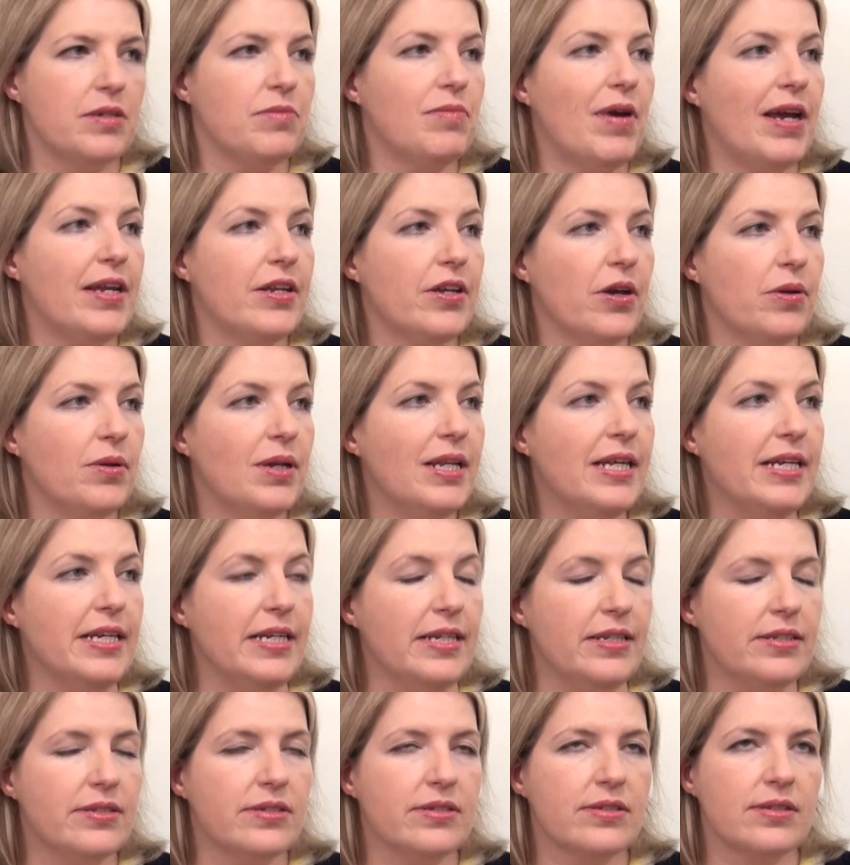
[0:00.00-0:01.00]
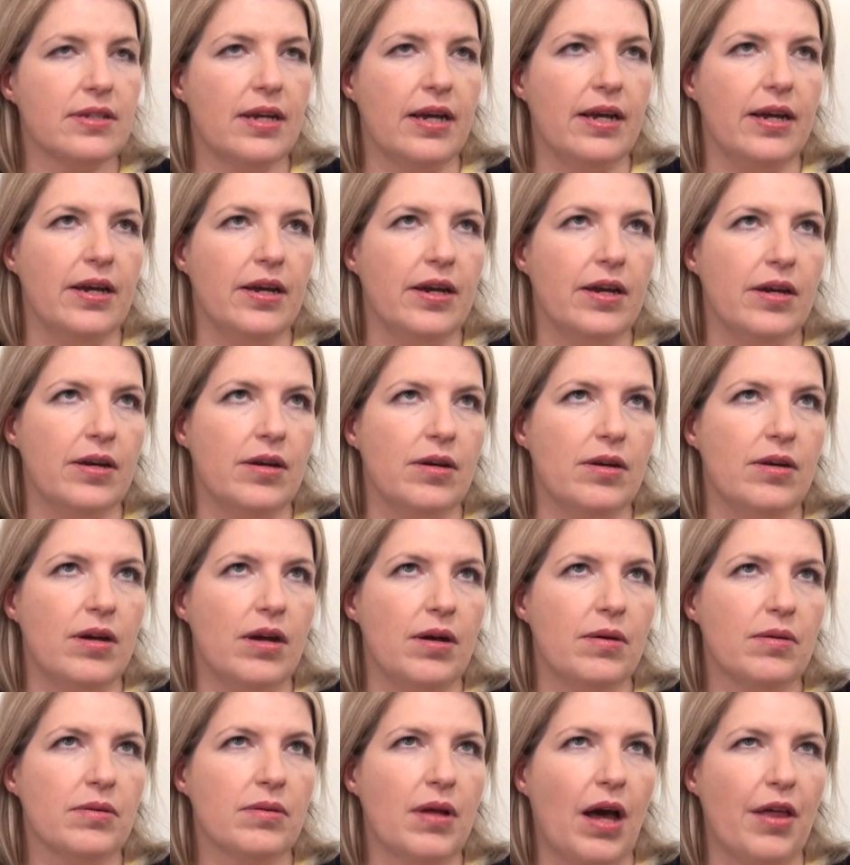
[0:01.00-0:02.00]
Radio Leeds
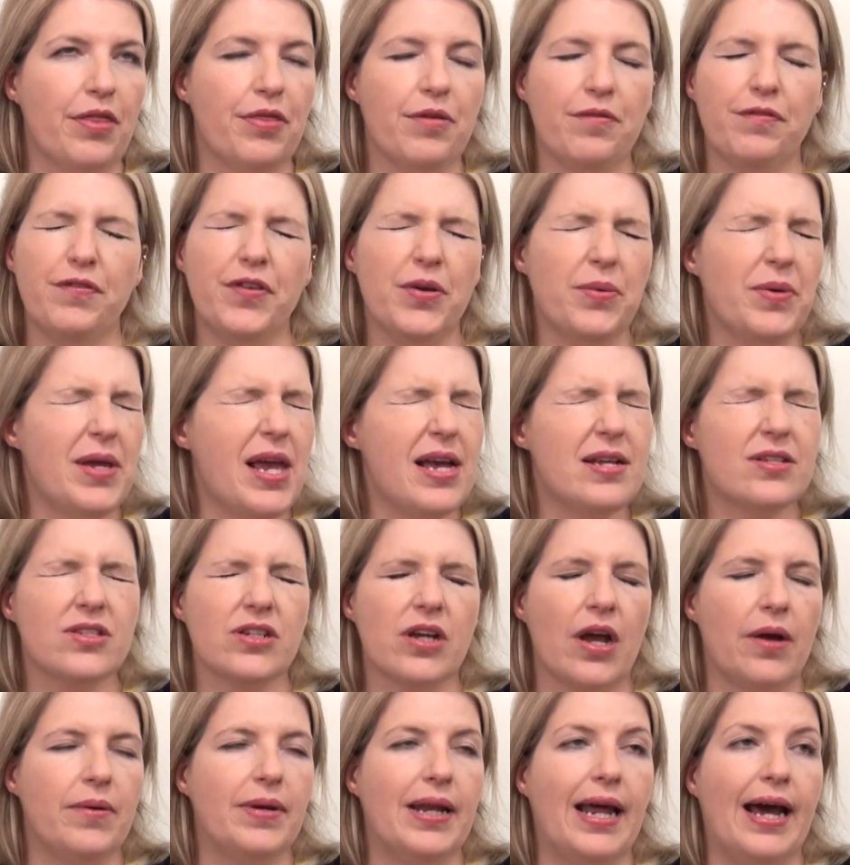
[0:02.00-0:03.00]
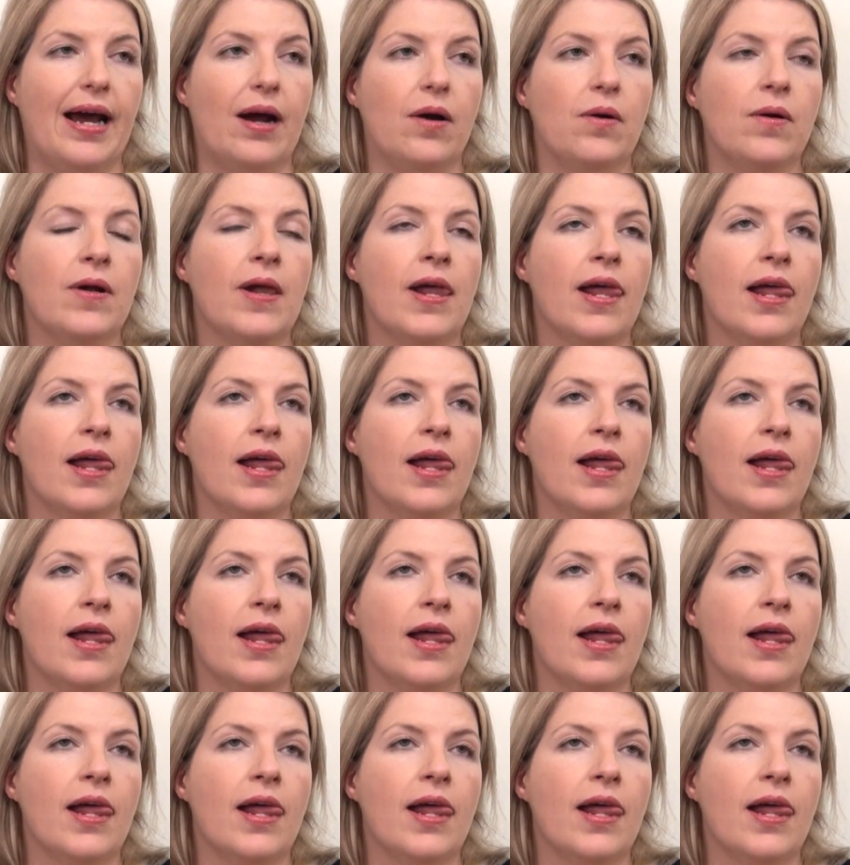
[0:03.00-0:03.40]
uh, a few years ago now.